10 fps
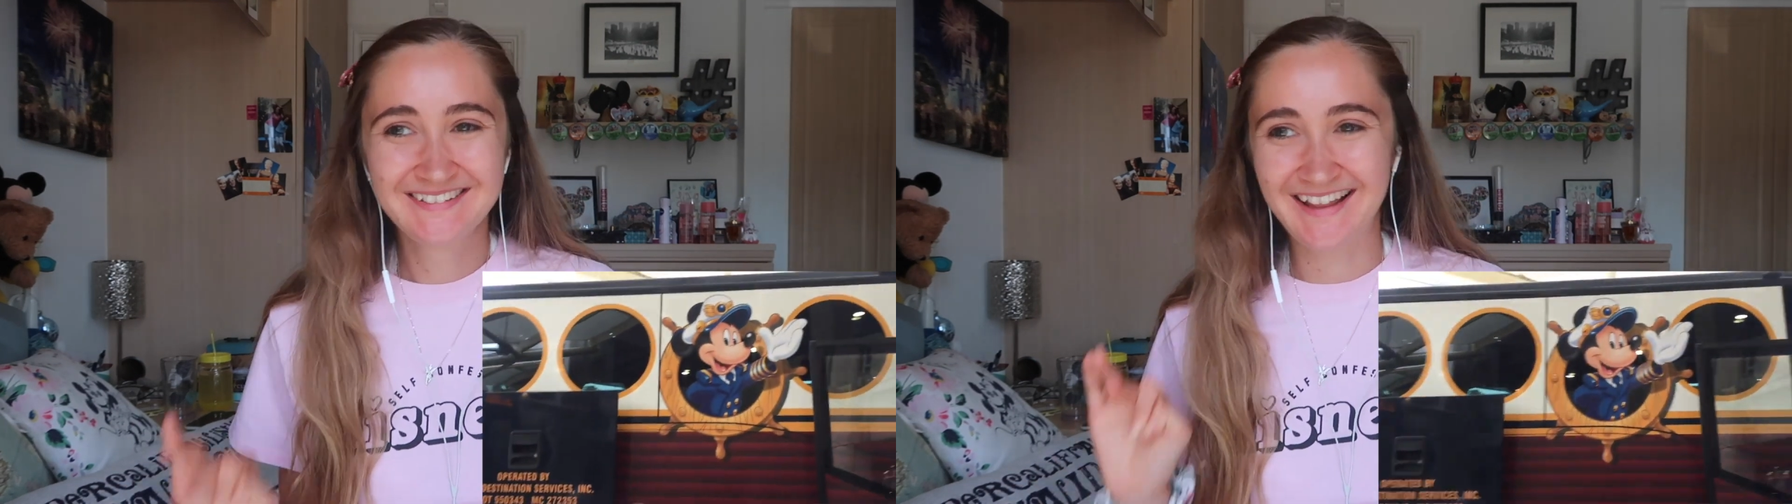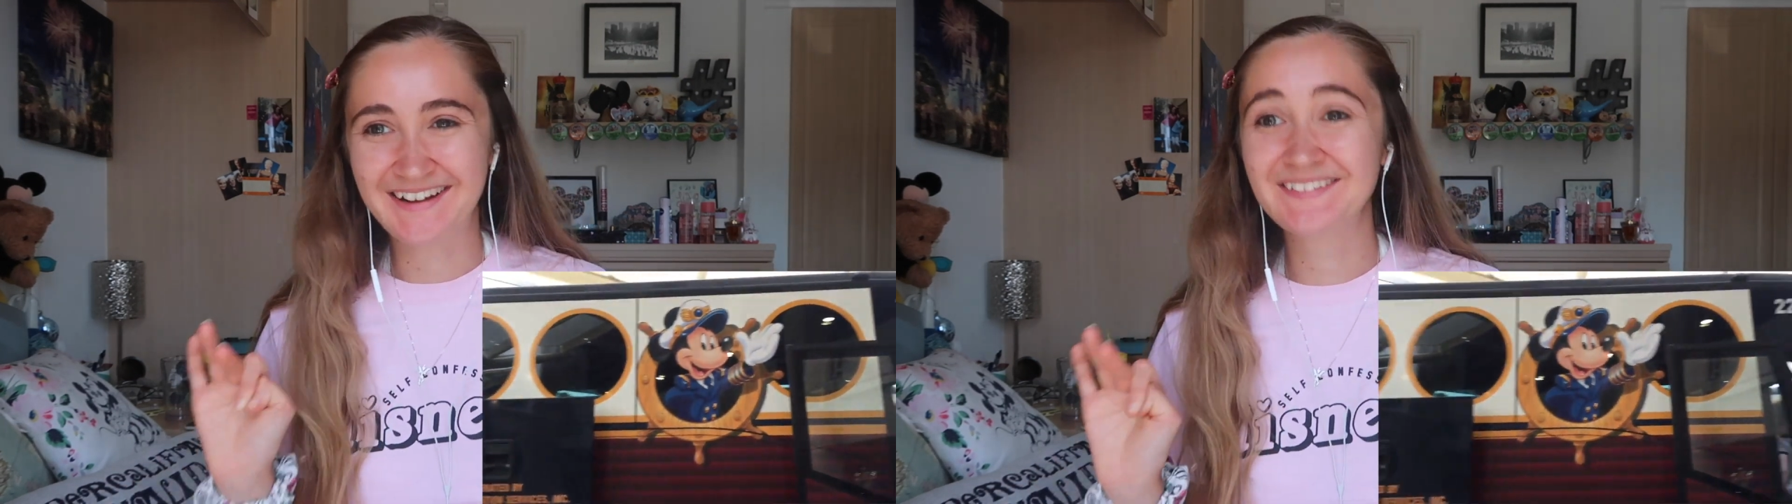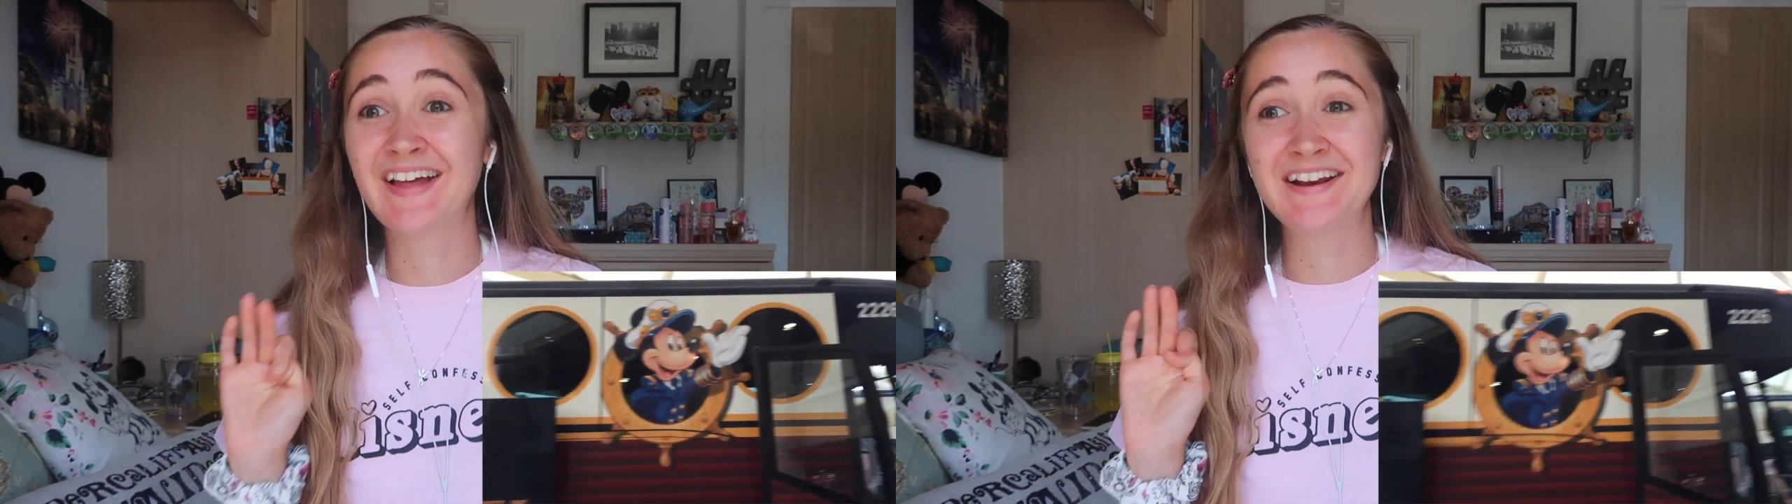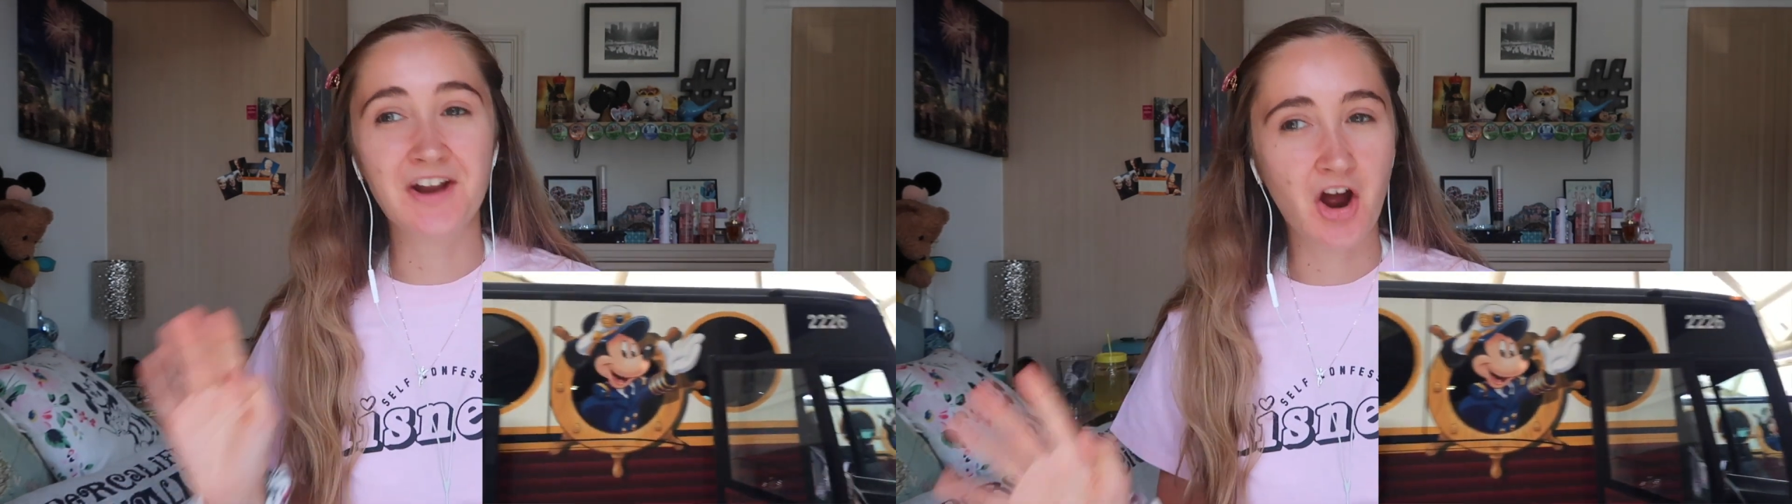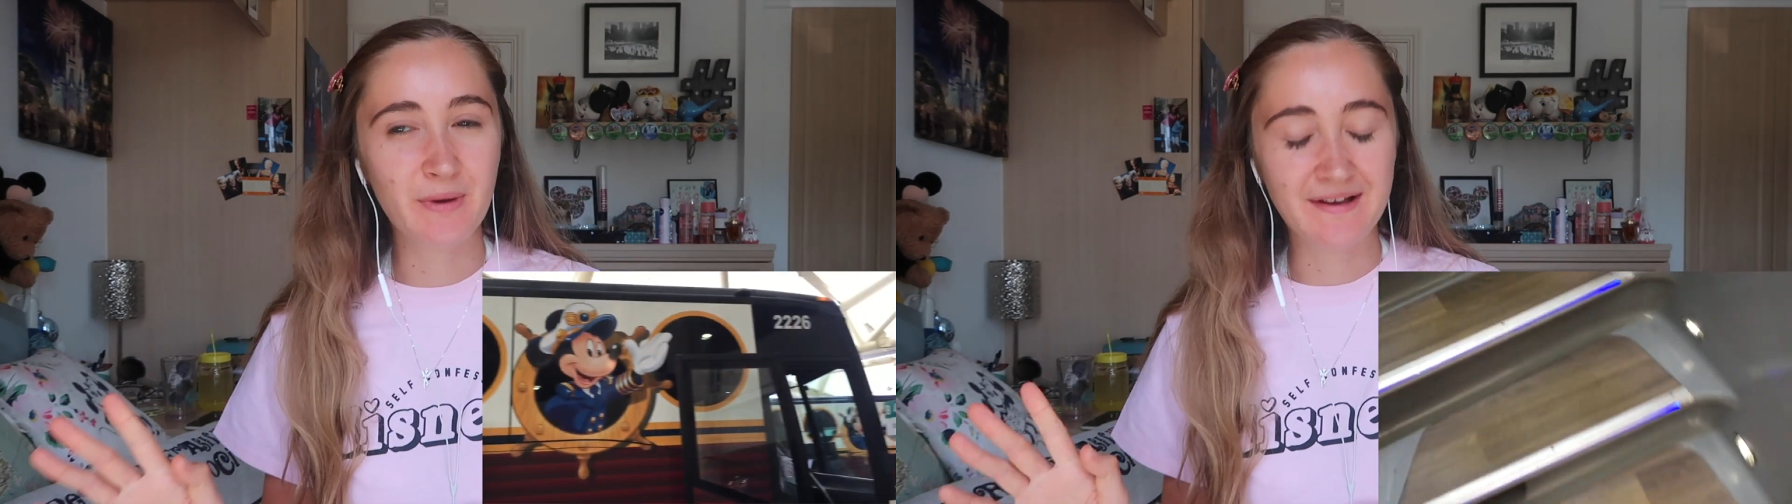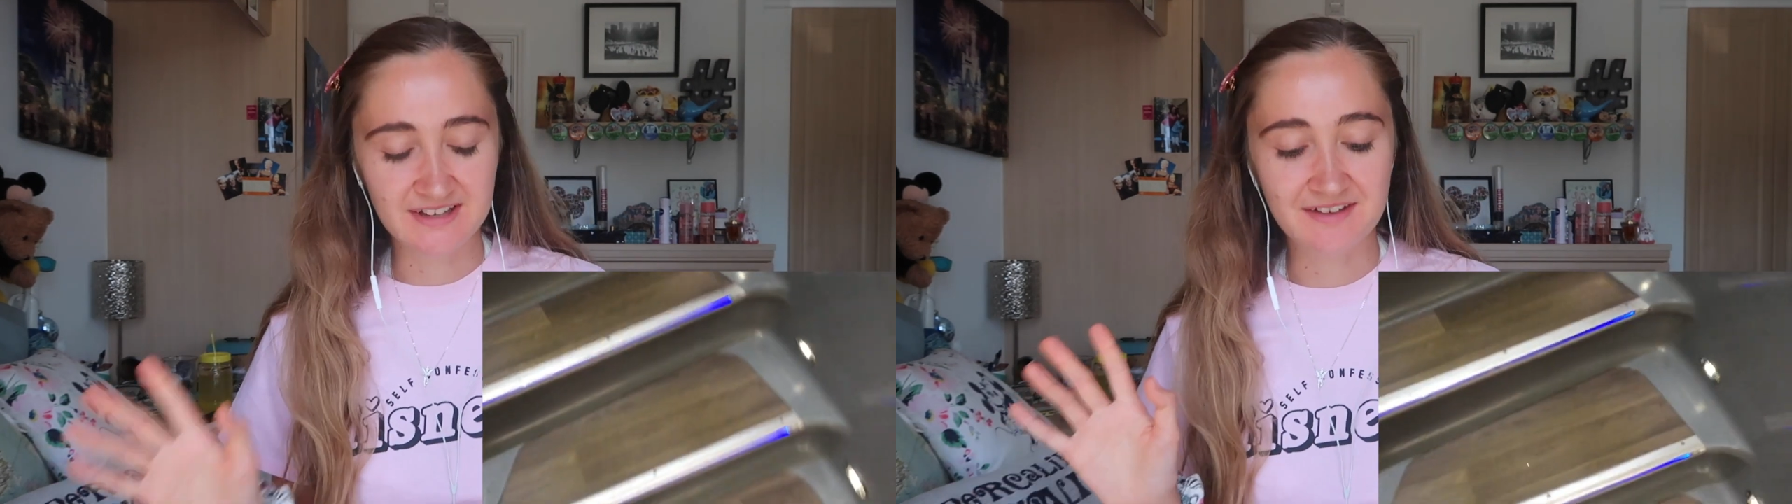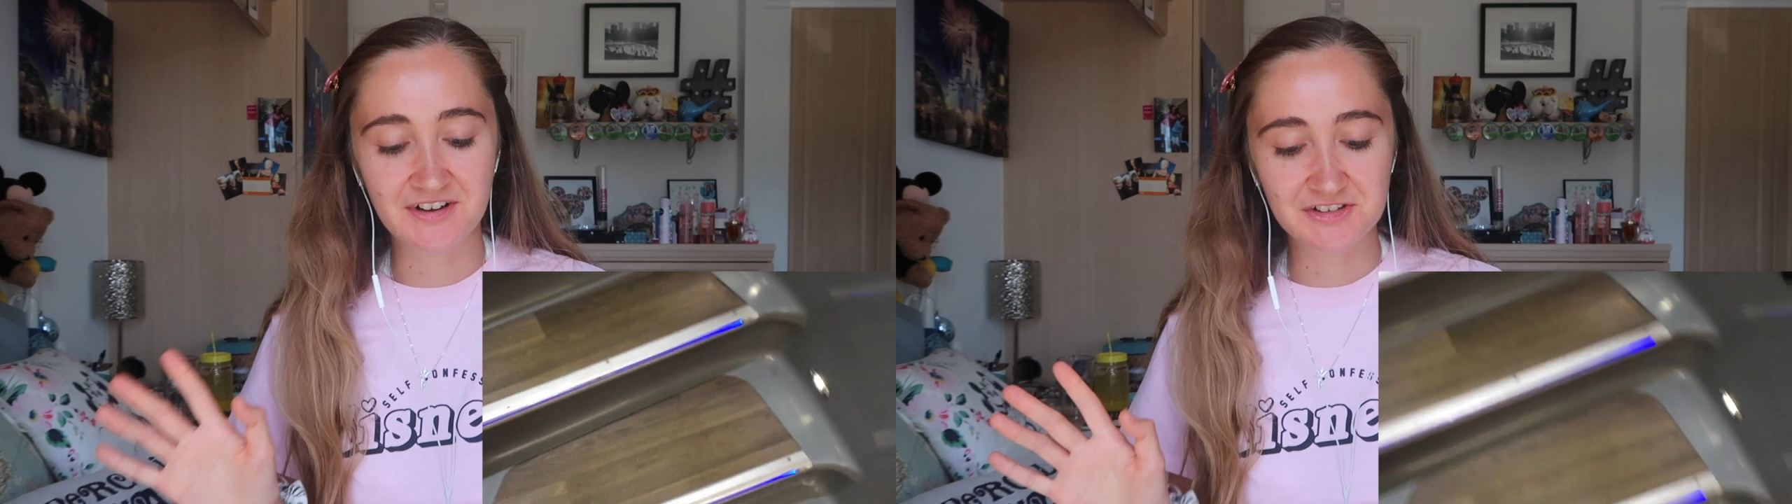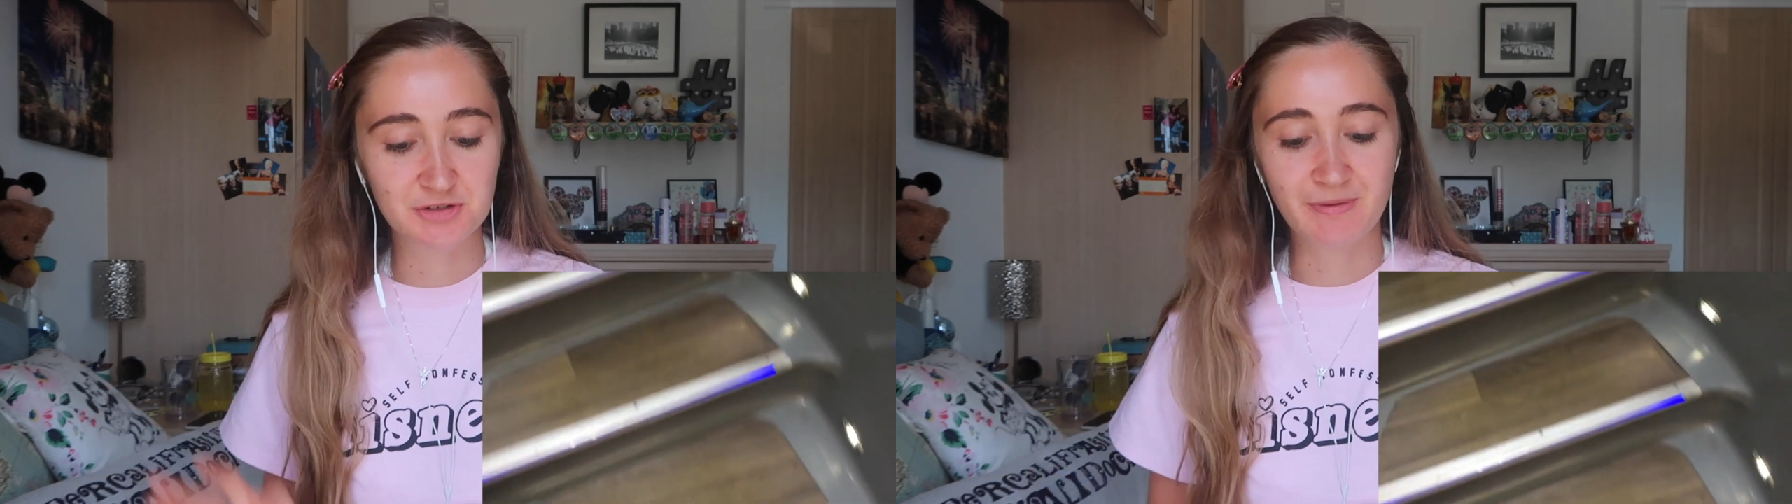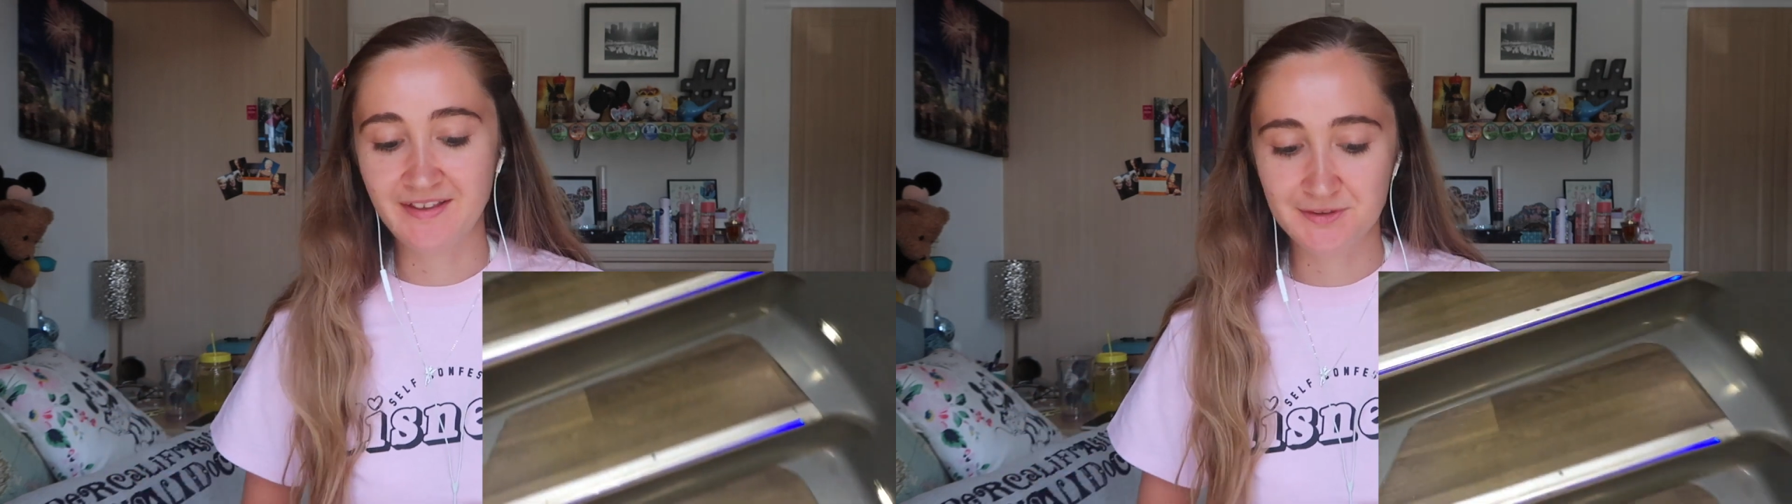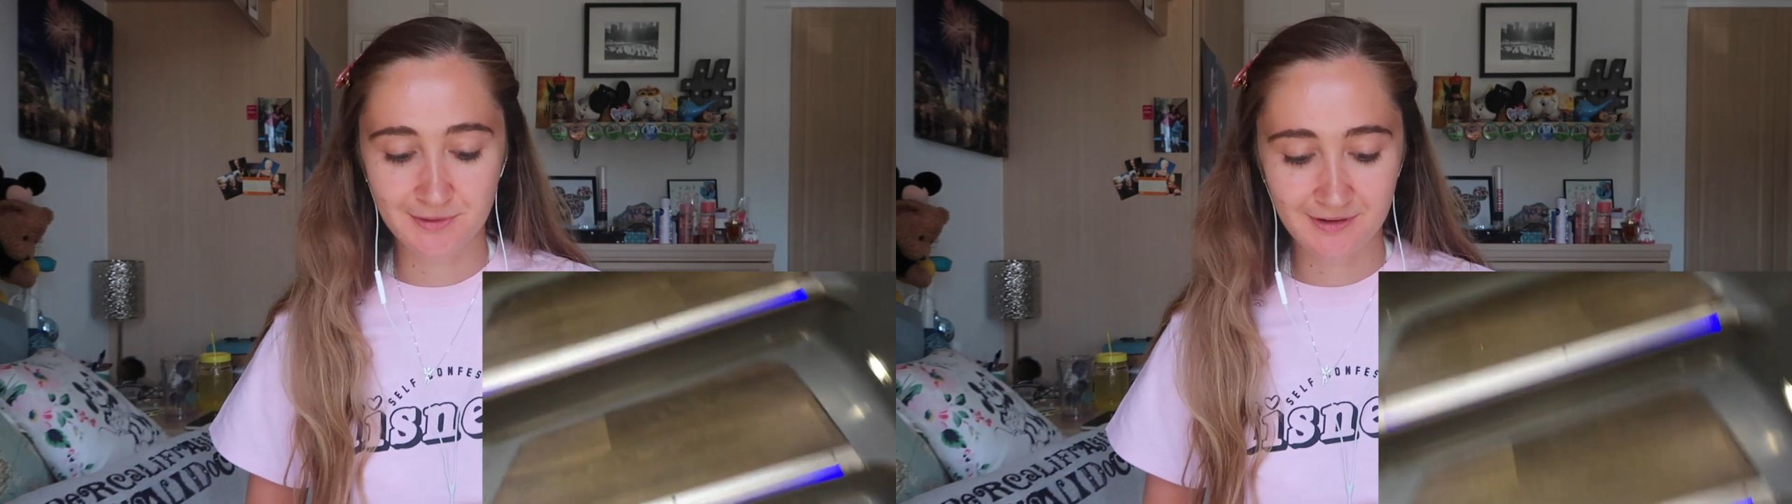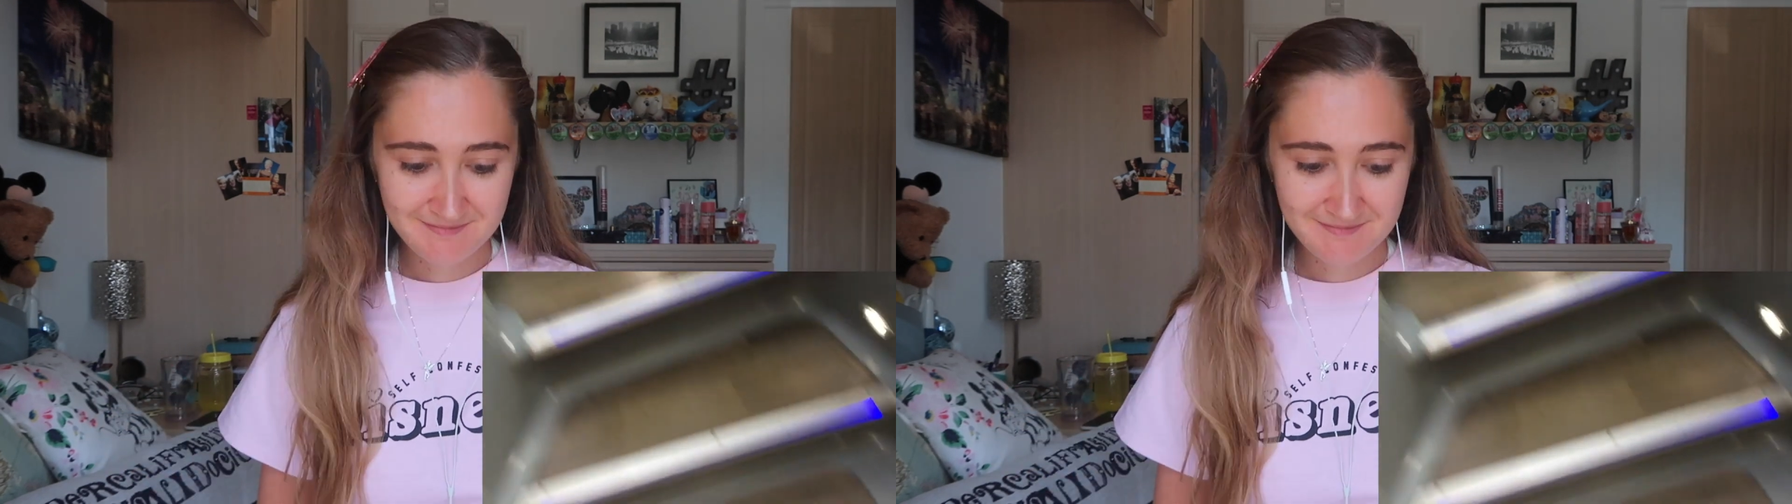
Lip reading: Like, they know we had to get photos by this wall.